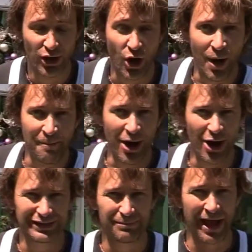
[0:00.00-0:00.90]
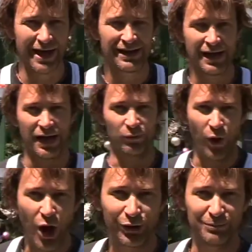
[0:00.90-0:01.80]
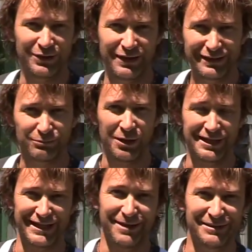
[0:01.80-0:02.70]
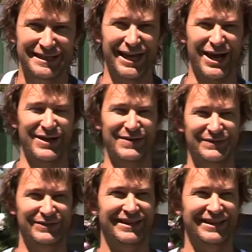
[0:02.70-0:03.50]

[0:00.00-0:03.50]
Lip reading: I'm Marriage Man, and welcome to this week's episode of